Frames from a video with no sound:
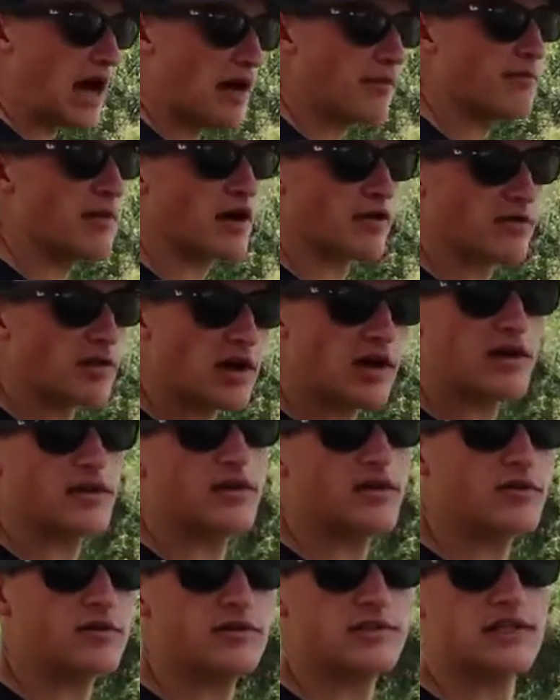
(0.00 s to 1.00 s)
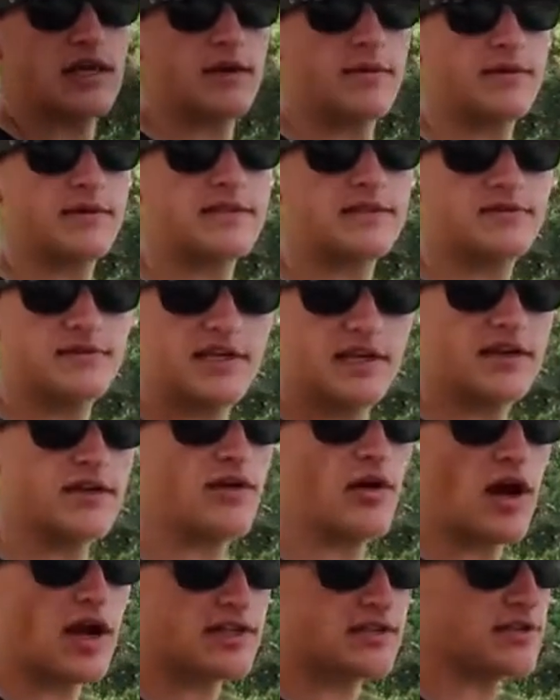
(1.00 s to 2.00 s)
pop my rod the whole time because it was getting
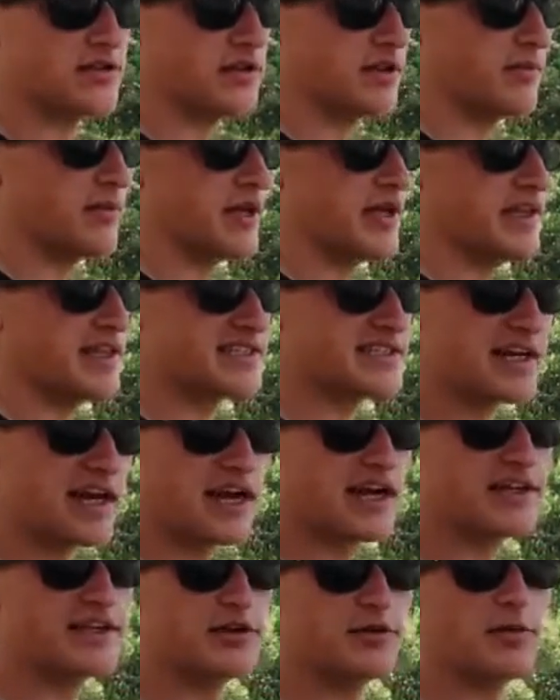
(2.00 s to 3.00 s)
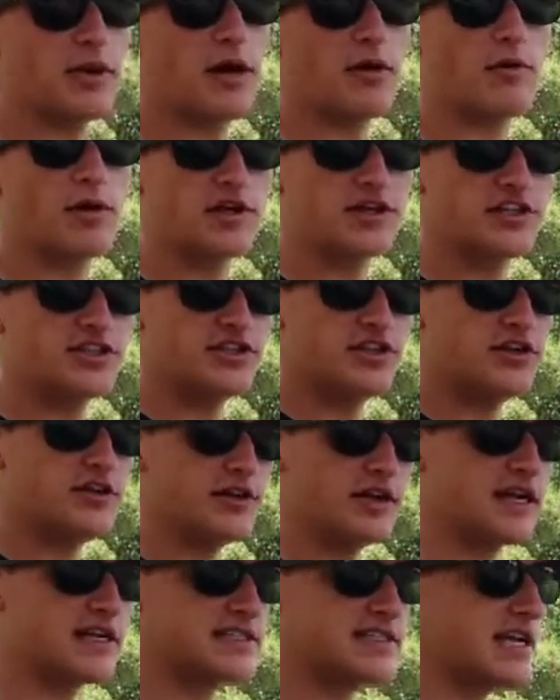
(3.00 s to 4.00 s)
grass all on the bait. That's not ideal, but I wanted to show
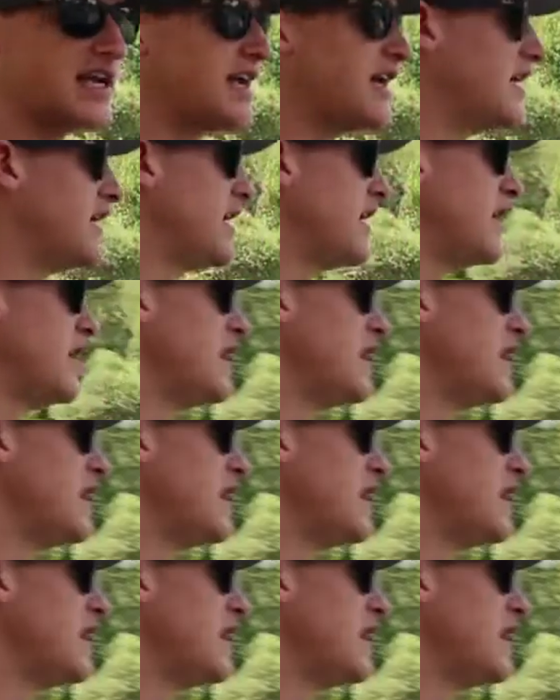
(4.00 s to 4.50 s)
you guys that